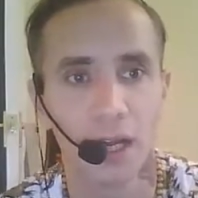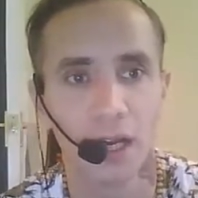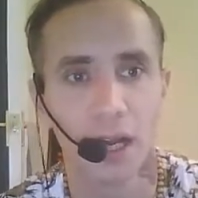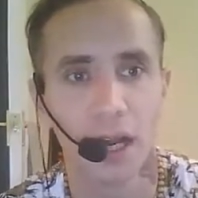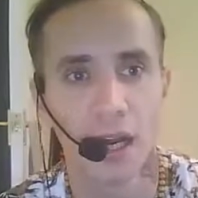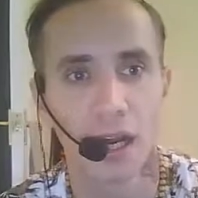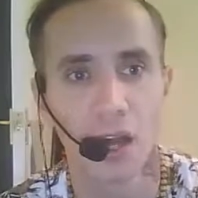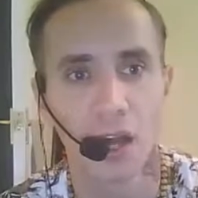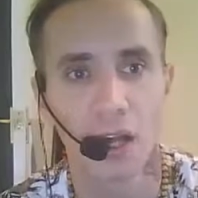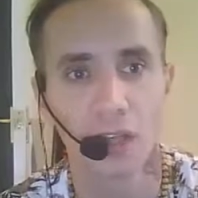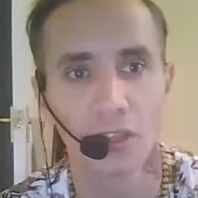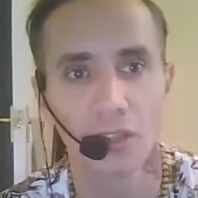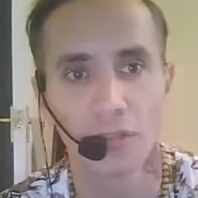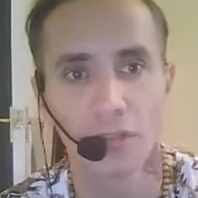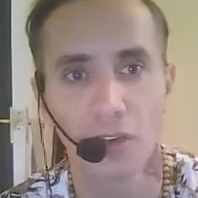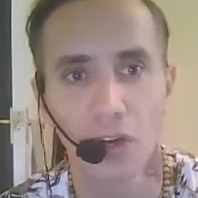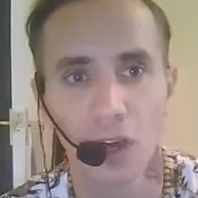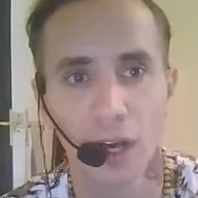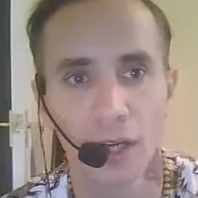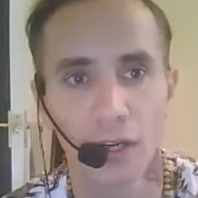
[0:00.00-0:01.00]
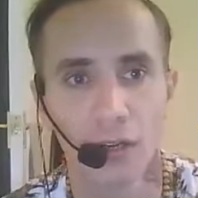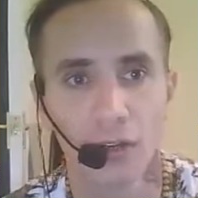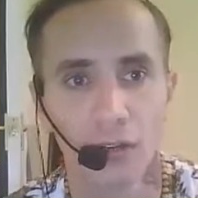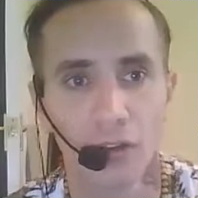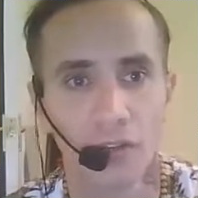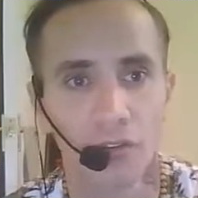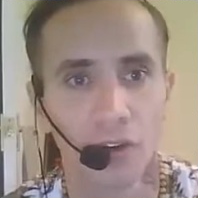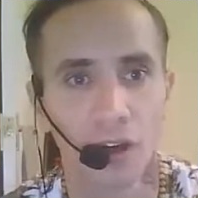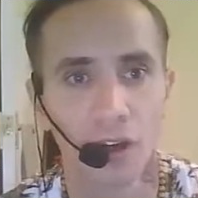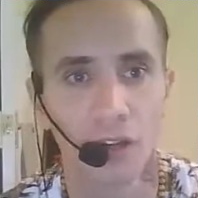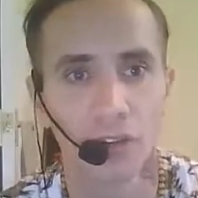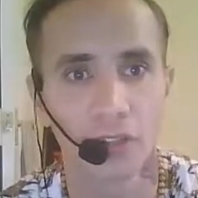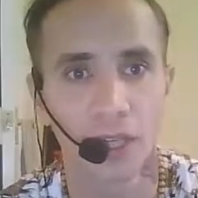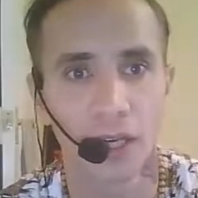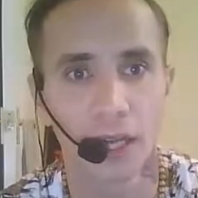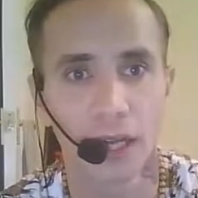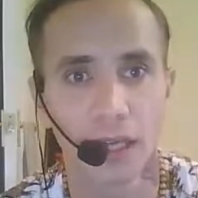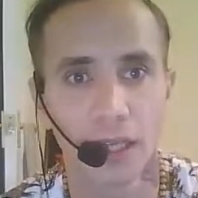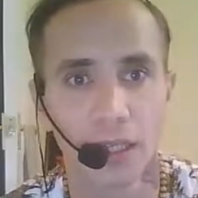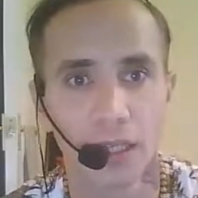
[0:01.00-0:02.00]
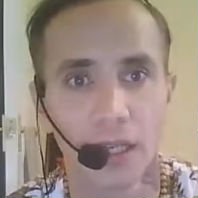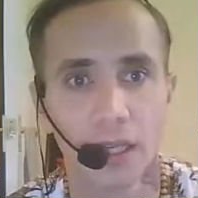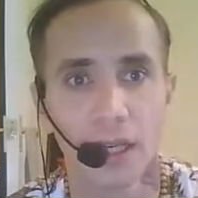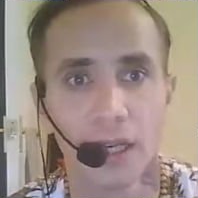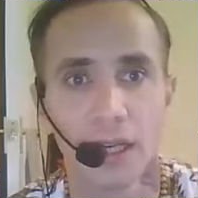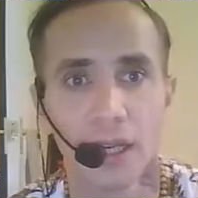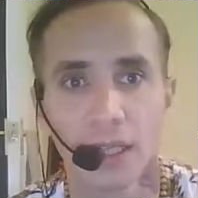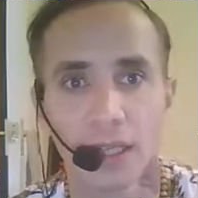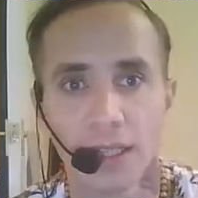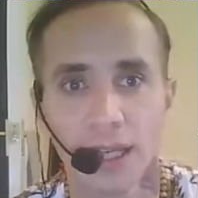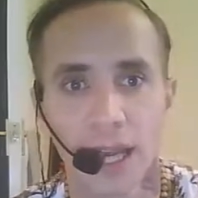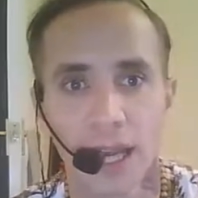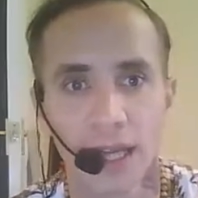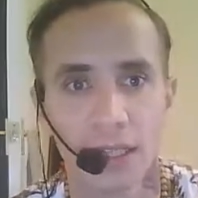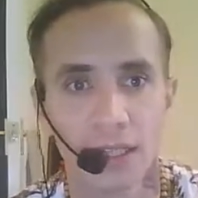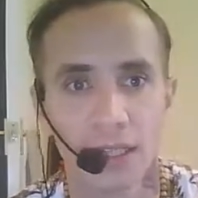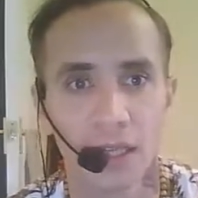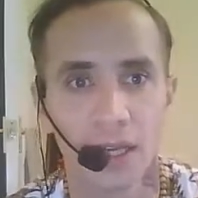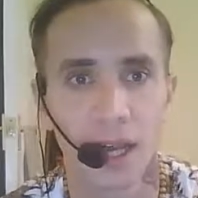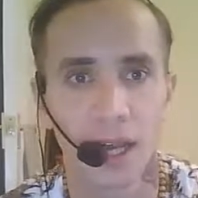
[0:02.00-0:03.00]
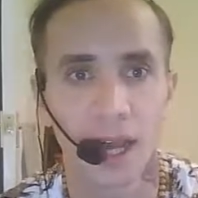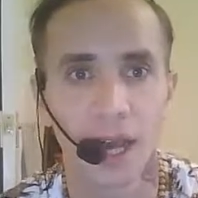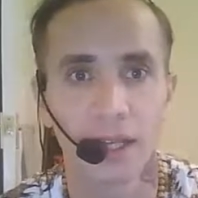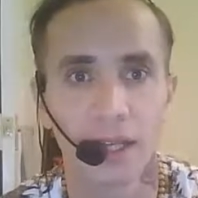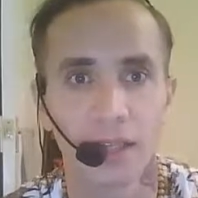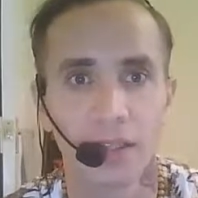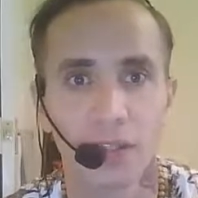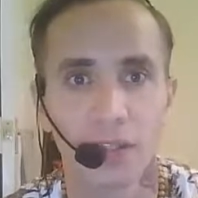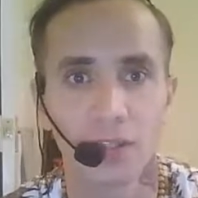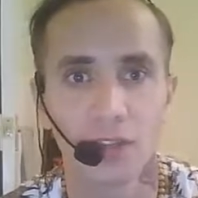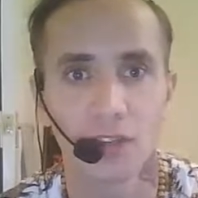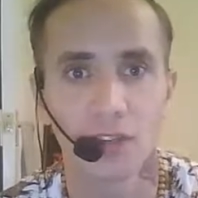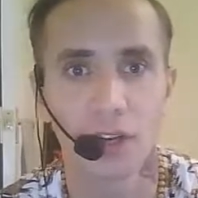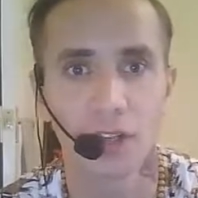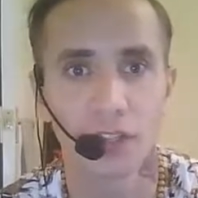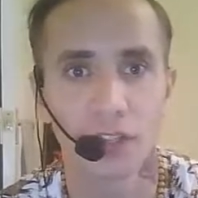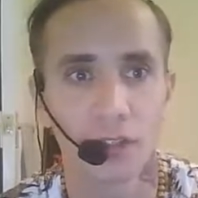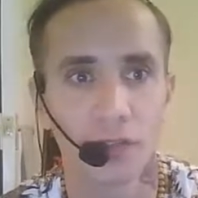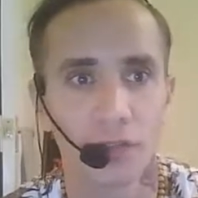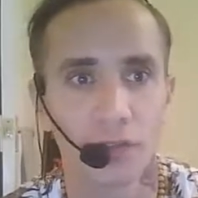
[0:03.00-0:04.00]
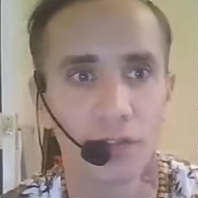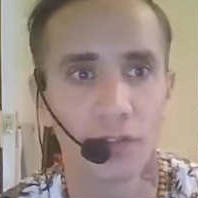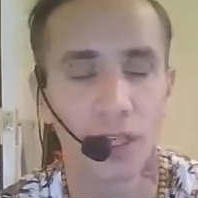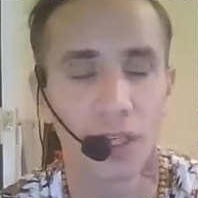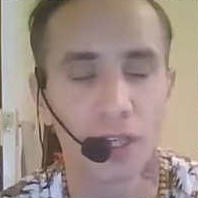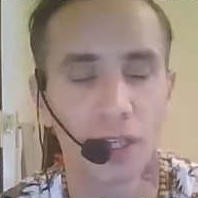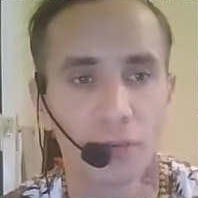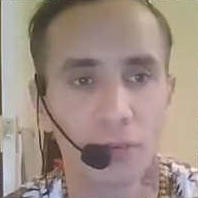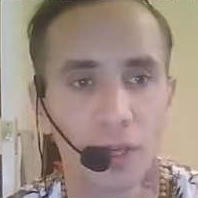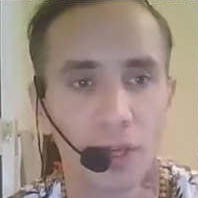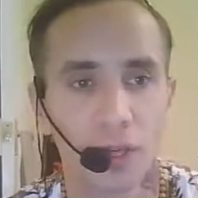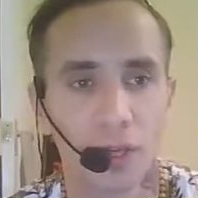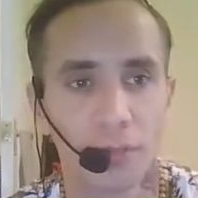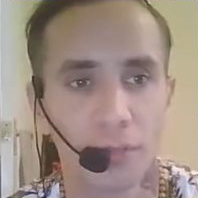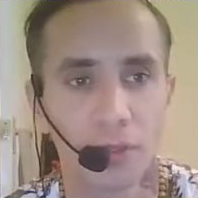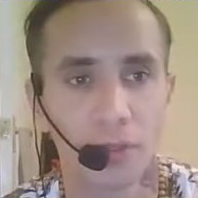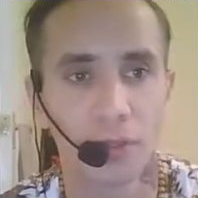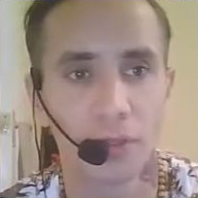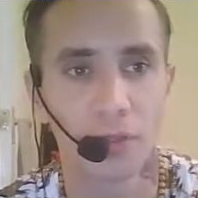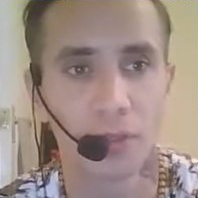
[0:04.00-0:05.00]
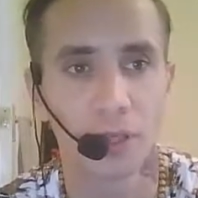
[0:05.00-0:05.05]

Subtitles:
they're largely reliant on the grants that they get a discretion of central government.